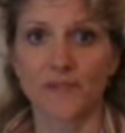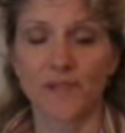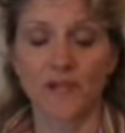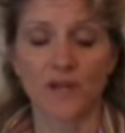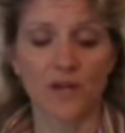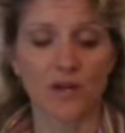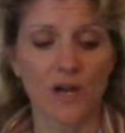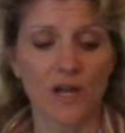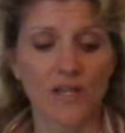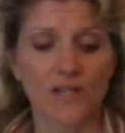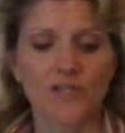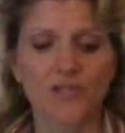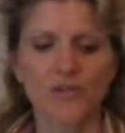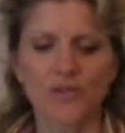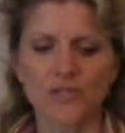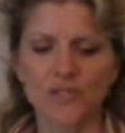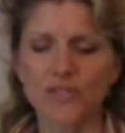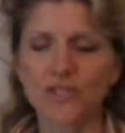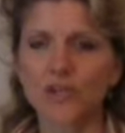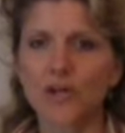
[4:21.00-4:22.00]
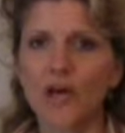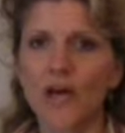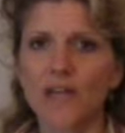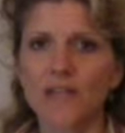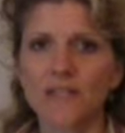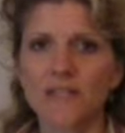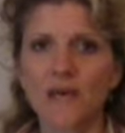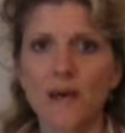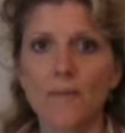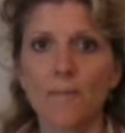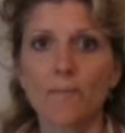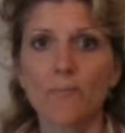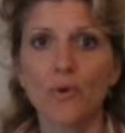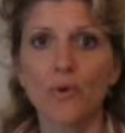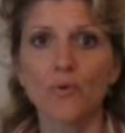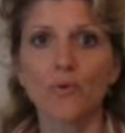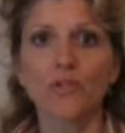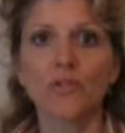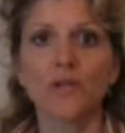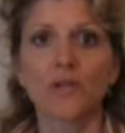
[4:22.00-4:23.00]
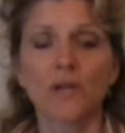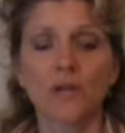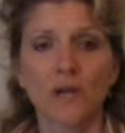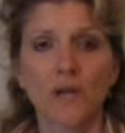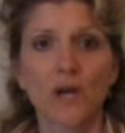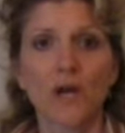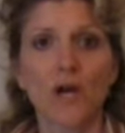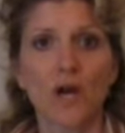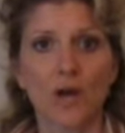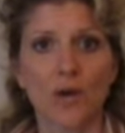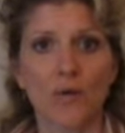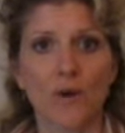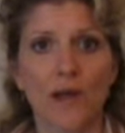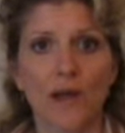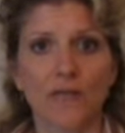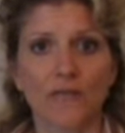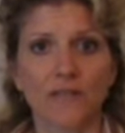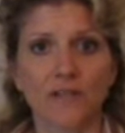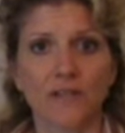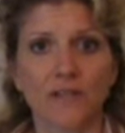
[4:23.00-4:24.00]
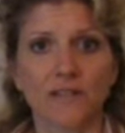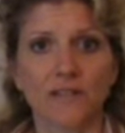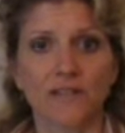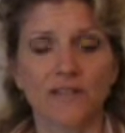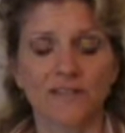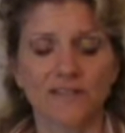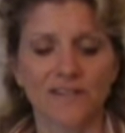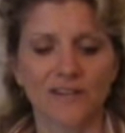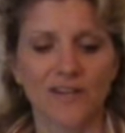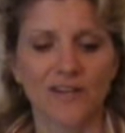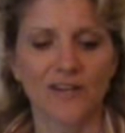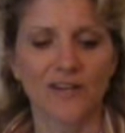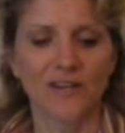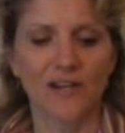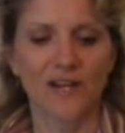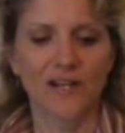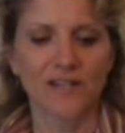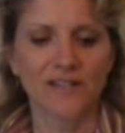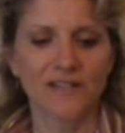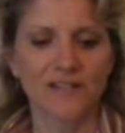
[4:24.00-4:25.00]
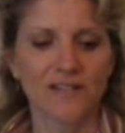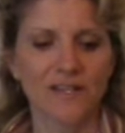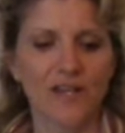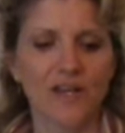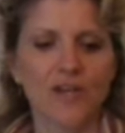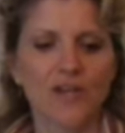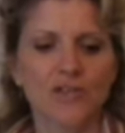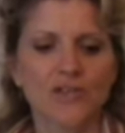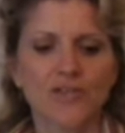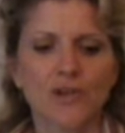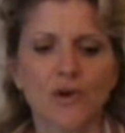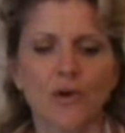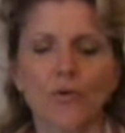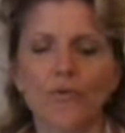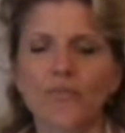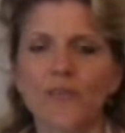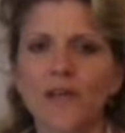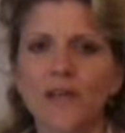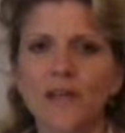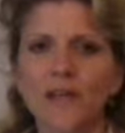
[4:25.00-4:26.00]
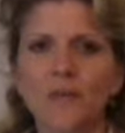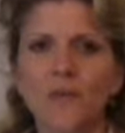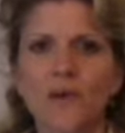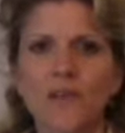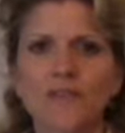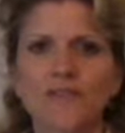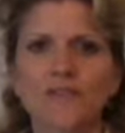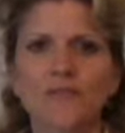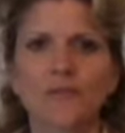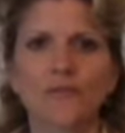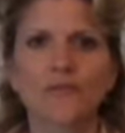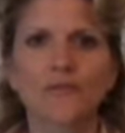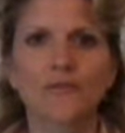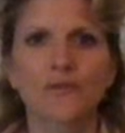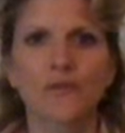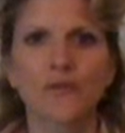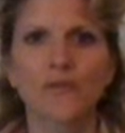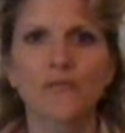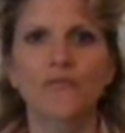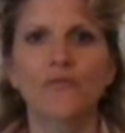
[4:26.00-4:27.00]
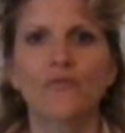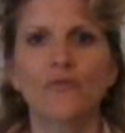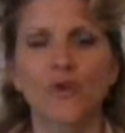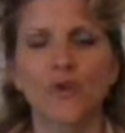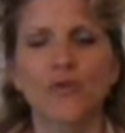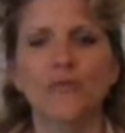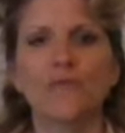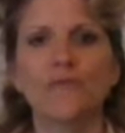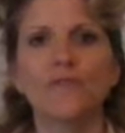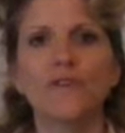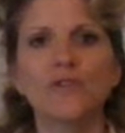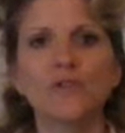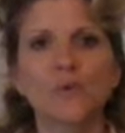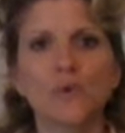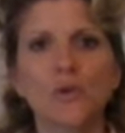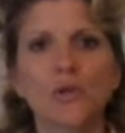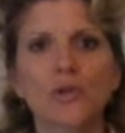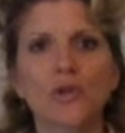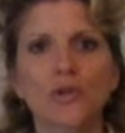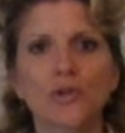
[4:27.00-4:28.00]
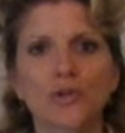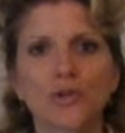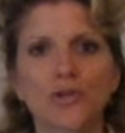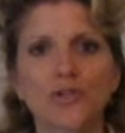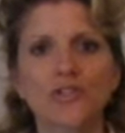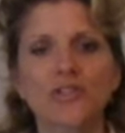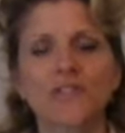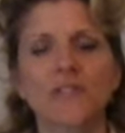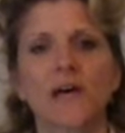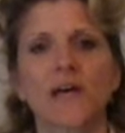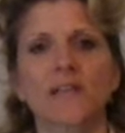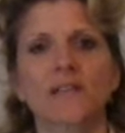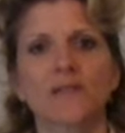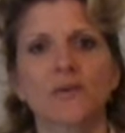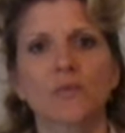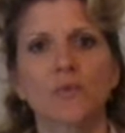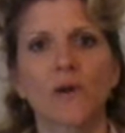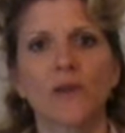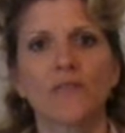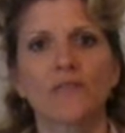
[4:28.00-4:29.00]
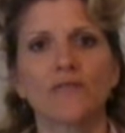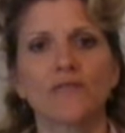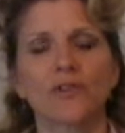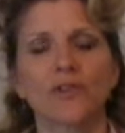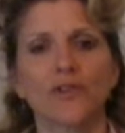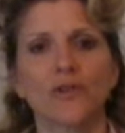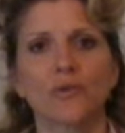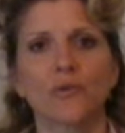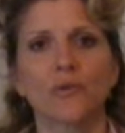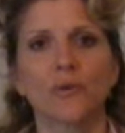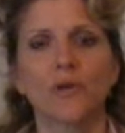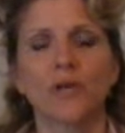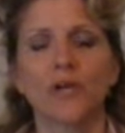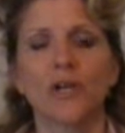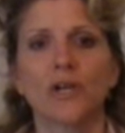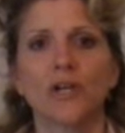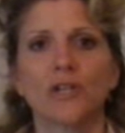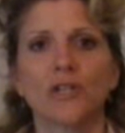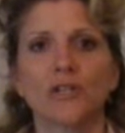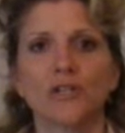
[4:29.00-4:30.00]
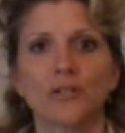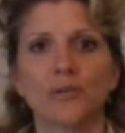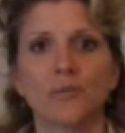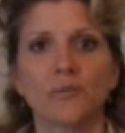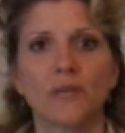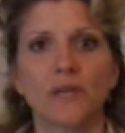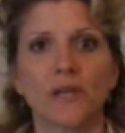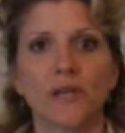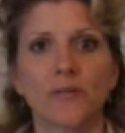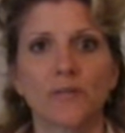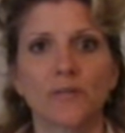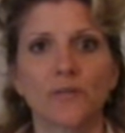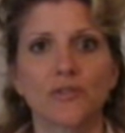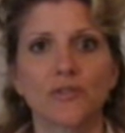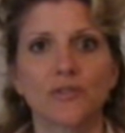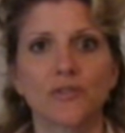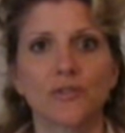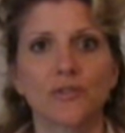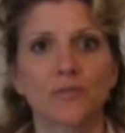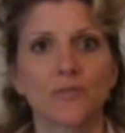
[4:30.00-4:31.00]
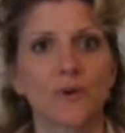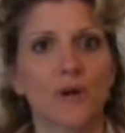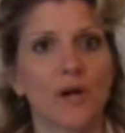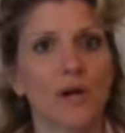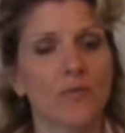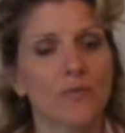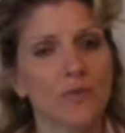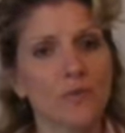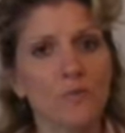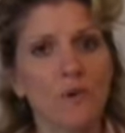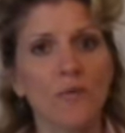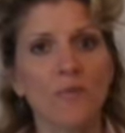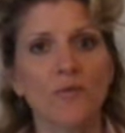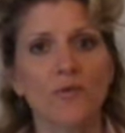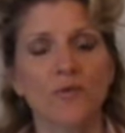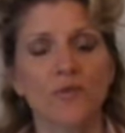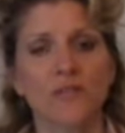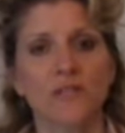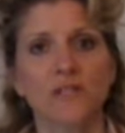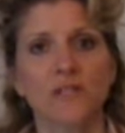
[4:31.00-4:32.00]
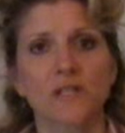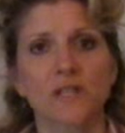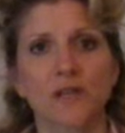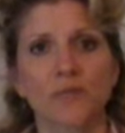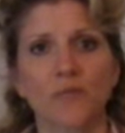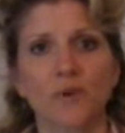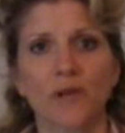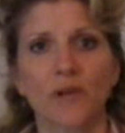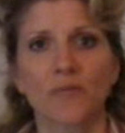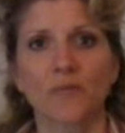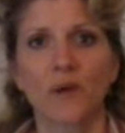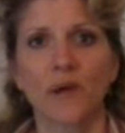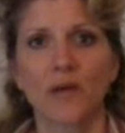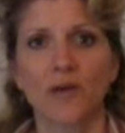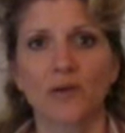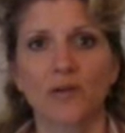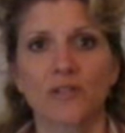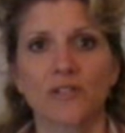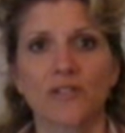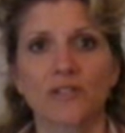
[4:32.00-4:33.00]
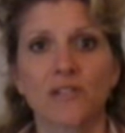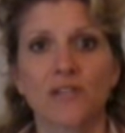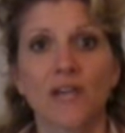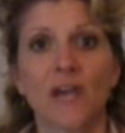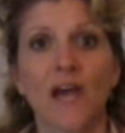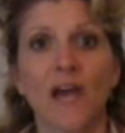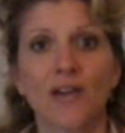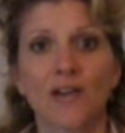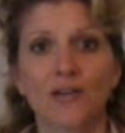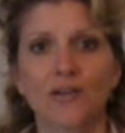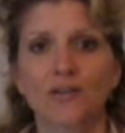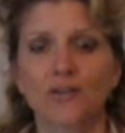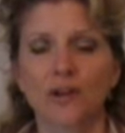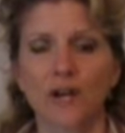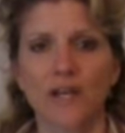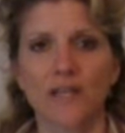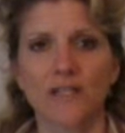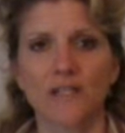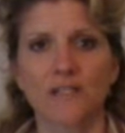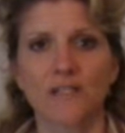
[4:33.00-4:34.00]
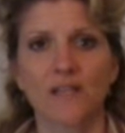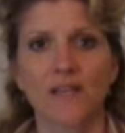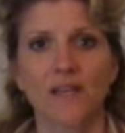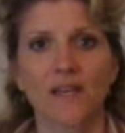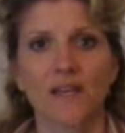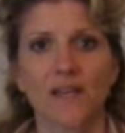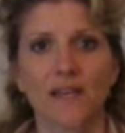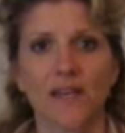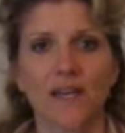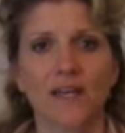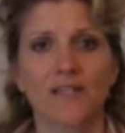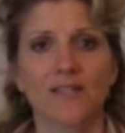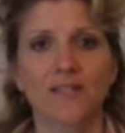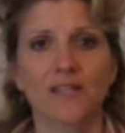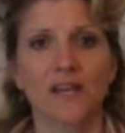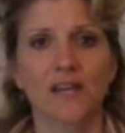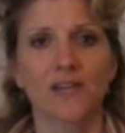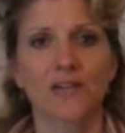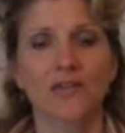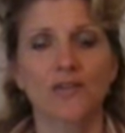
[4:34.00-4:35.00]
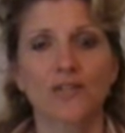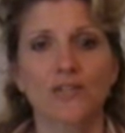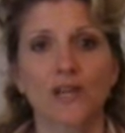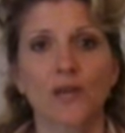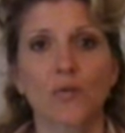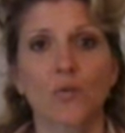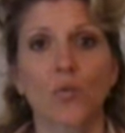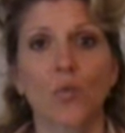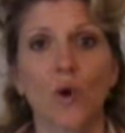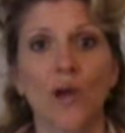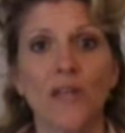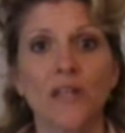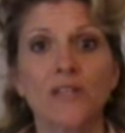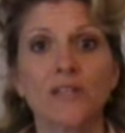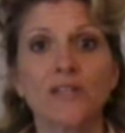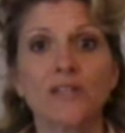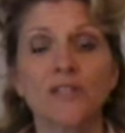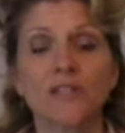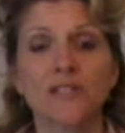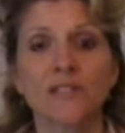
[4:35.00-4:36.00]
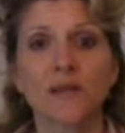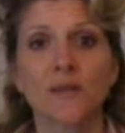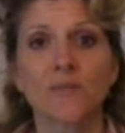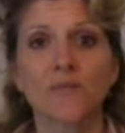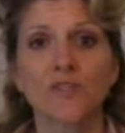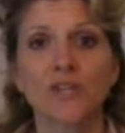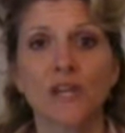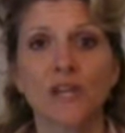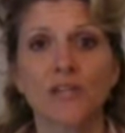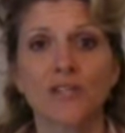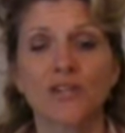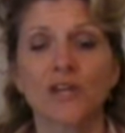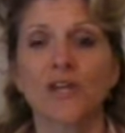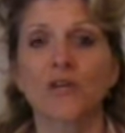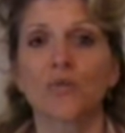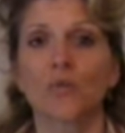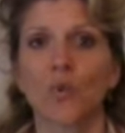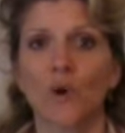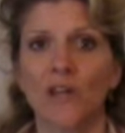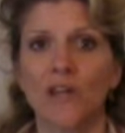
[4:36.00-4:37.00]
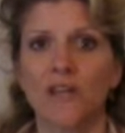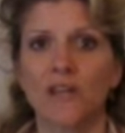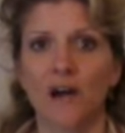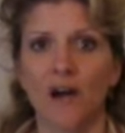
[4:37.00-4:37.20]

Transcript: All right, so it still has that boot around it. All right, so that anyway, so for you visual learners, that's a way for you to be able to remember this a little bit better and to categorize and to understand when to stem change and when